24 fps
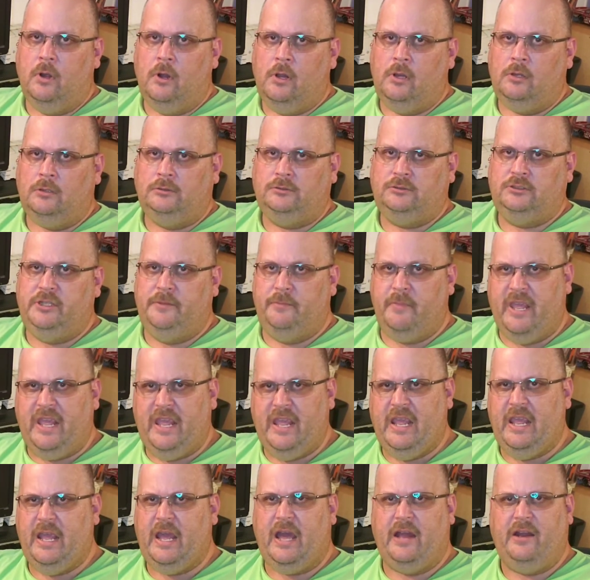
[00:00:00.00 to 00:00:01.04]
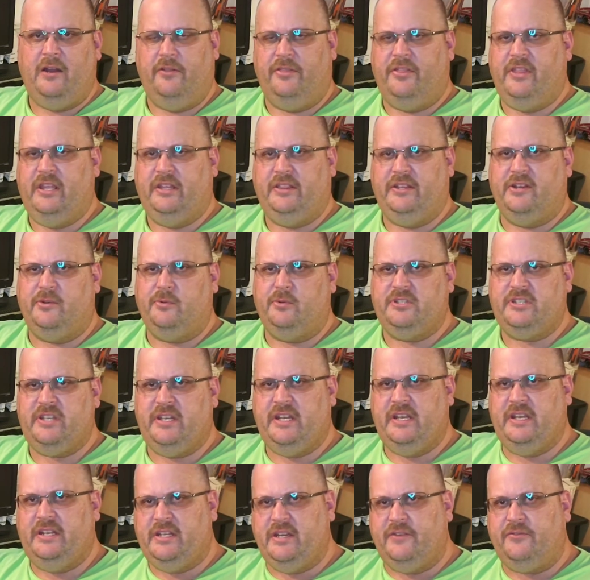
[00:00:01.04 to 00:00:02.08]
me, I don't think there was any
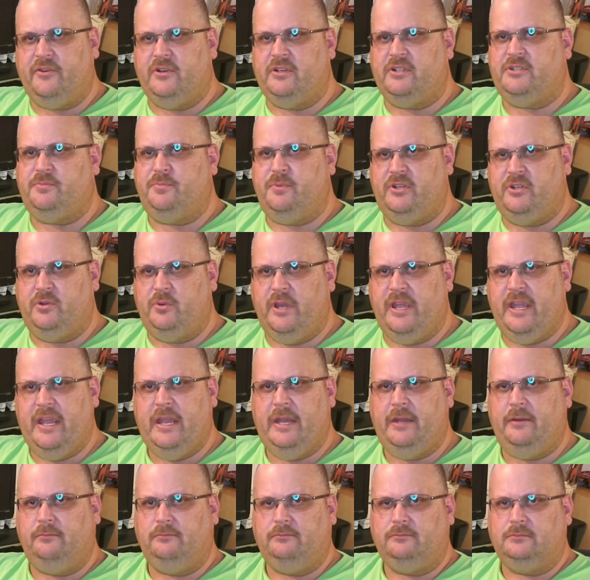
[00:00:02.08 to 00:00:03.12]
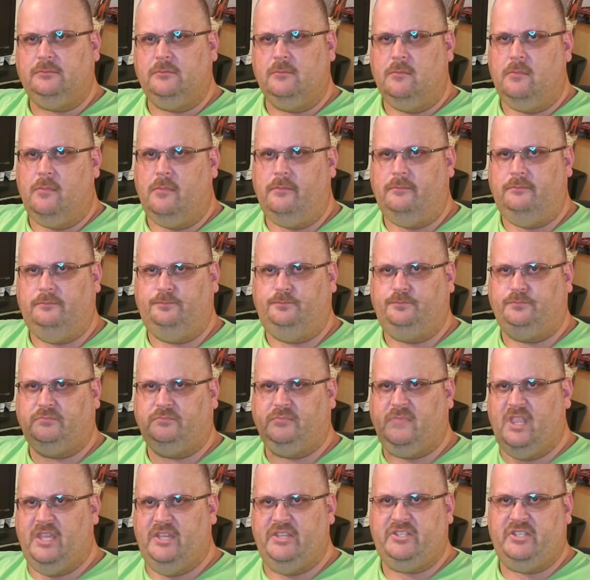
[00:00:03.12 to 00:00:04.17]
difference between this
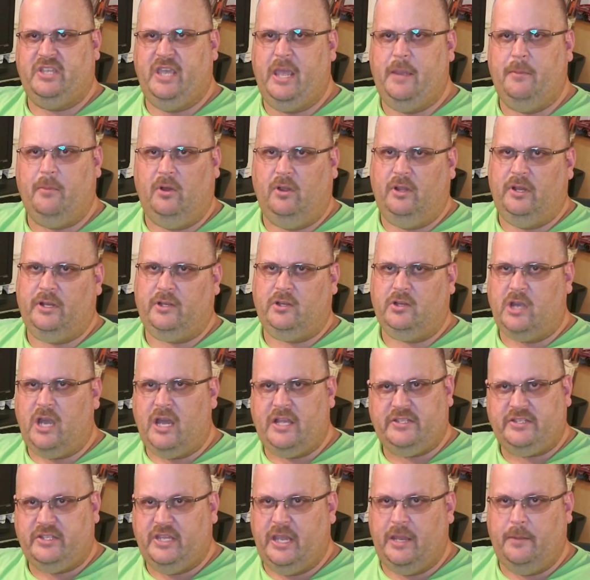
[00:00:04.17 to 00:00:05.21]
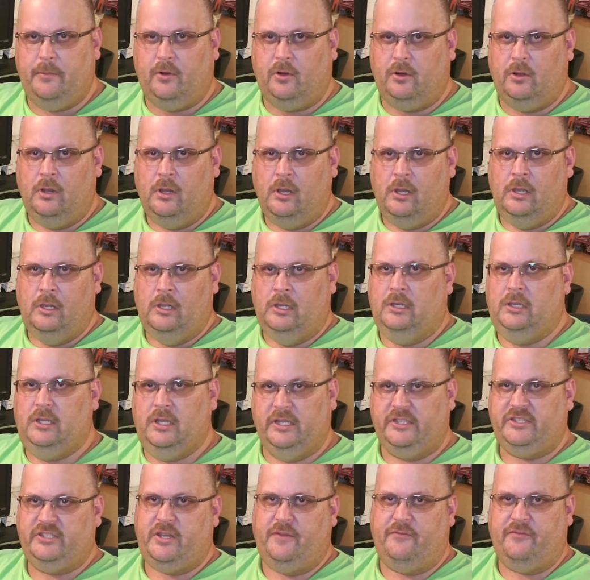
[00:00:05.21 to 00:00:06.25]
cable and a cross cable except
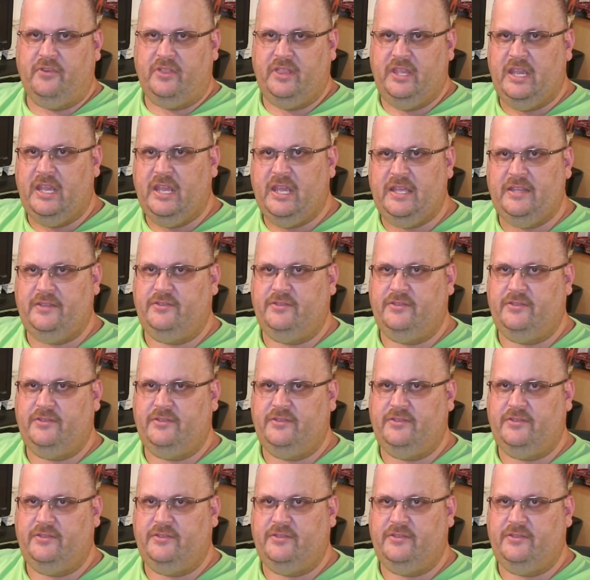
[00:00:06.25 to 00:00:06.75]
for the ends.